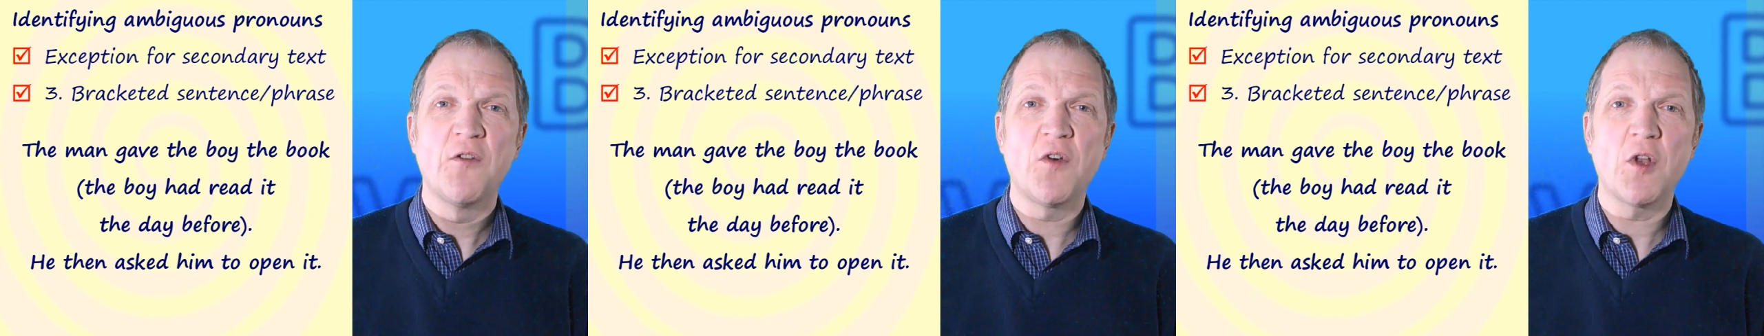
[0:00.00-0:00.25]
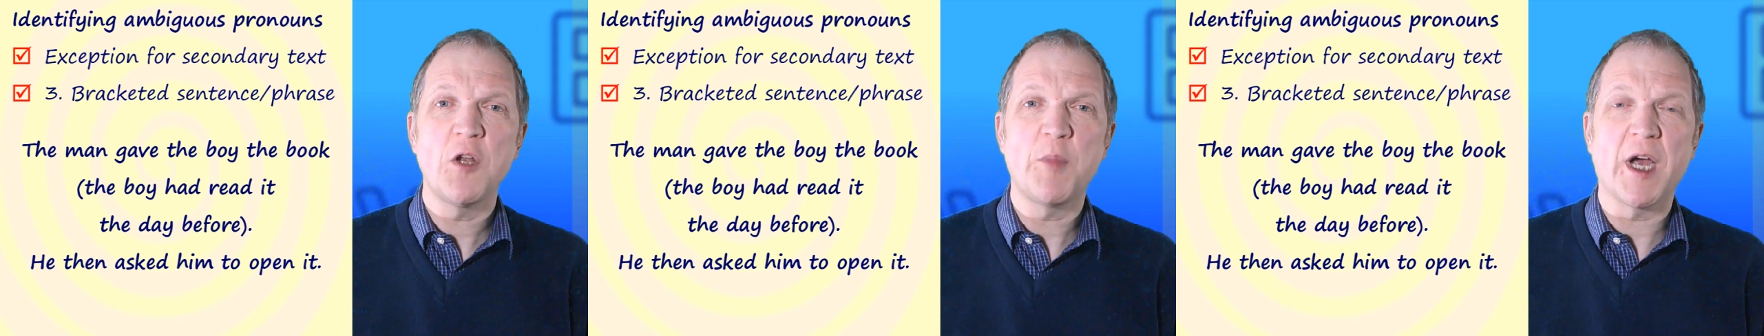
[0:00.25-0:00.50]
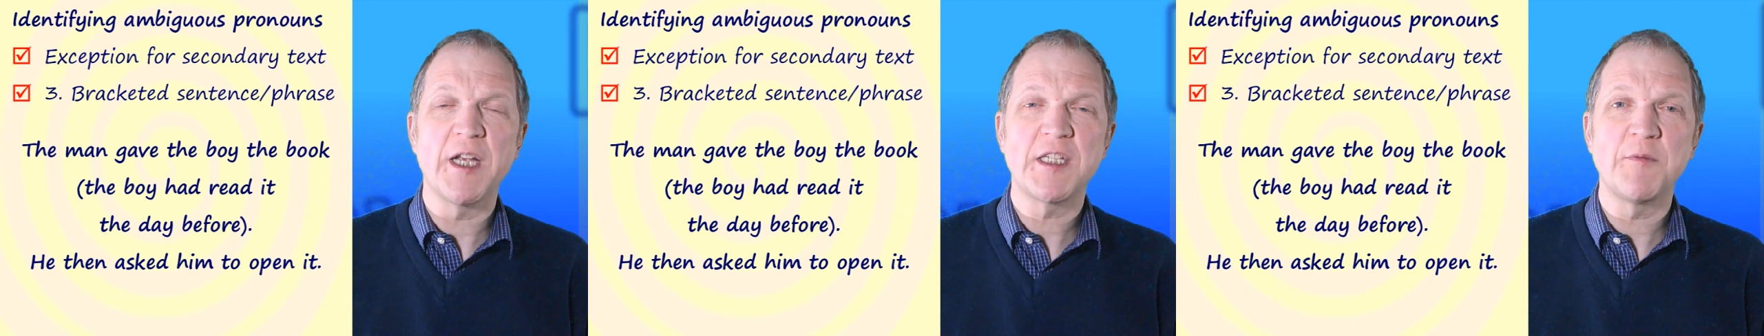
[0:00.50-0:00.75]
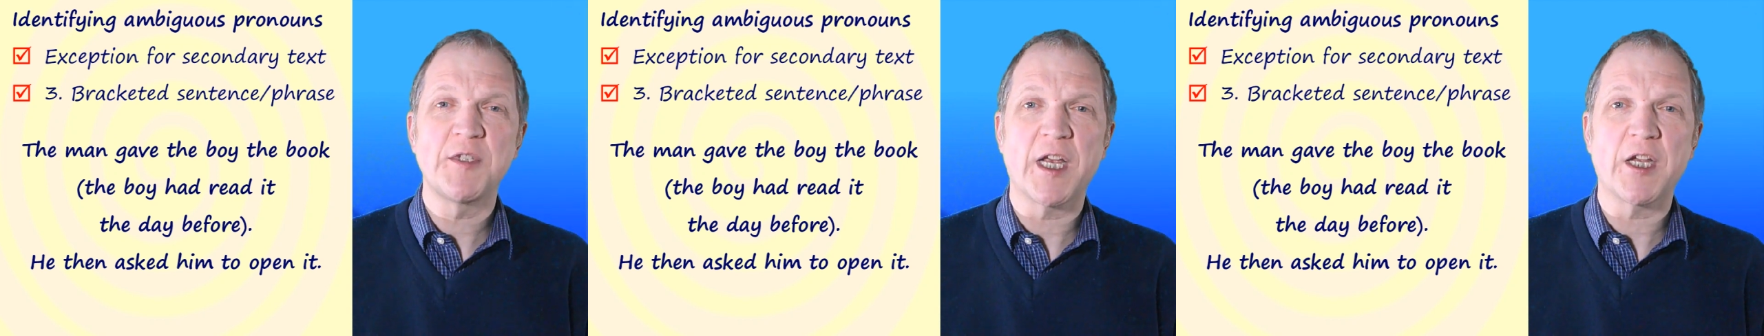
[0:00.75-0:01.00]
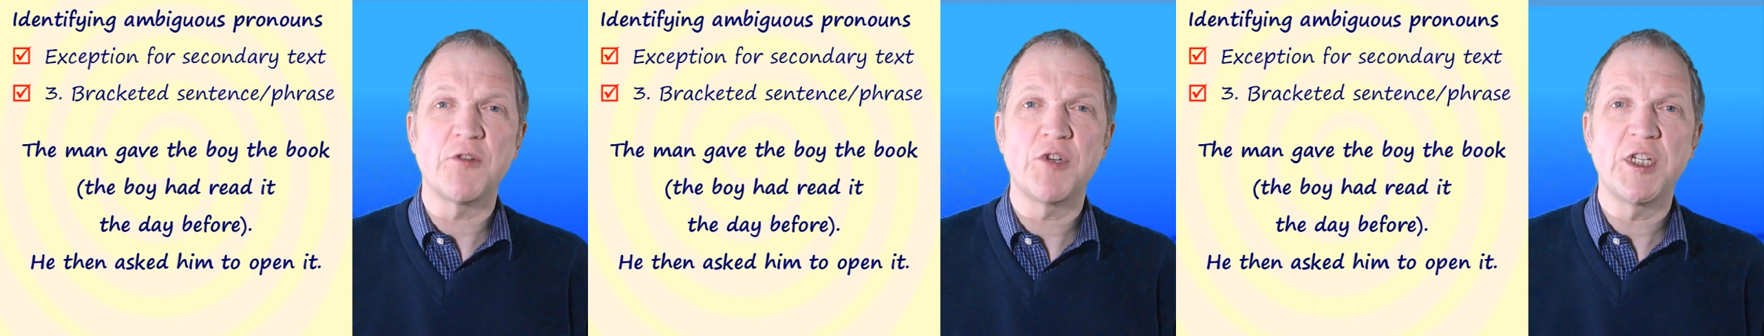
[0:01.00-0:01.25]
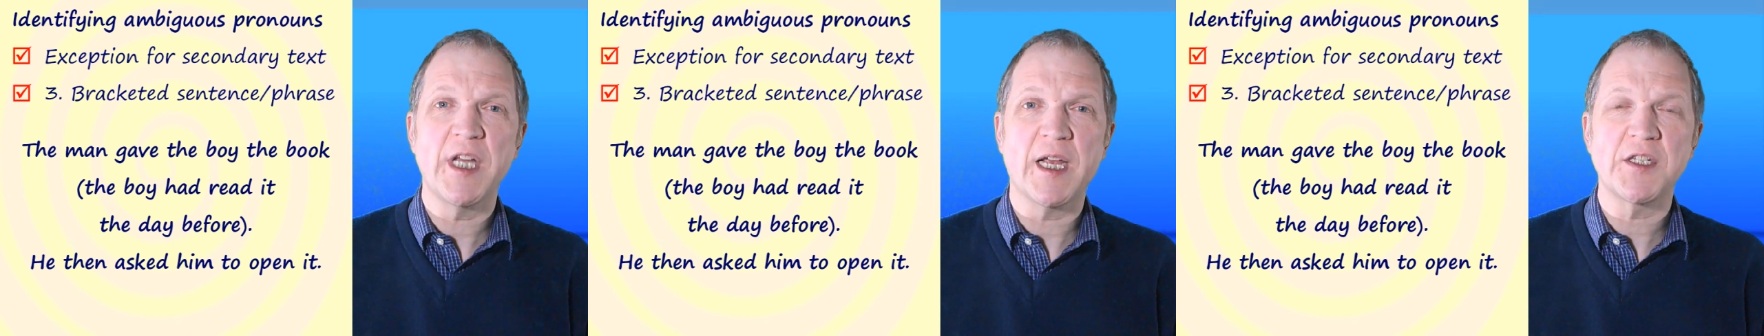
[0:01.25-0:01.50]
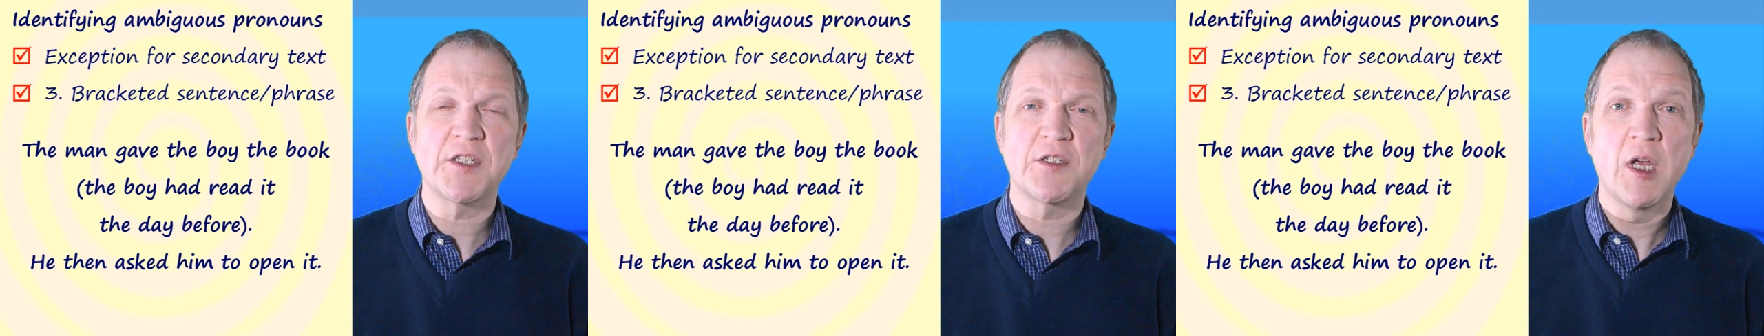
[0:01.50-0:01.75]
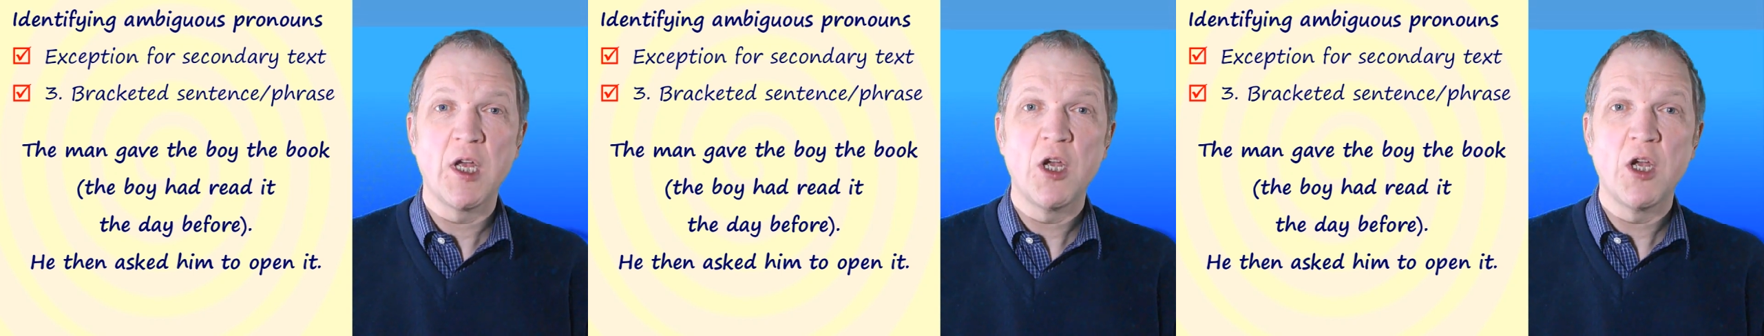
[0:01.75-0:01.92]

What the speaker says: followed by some secondary text,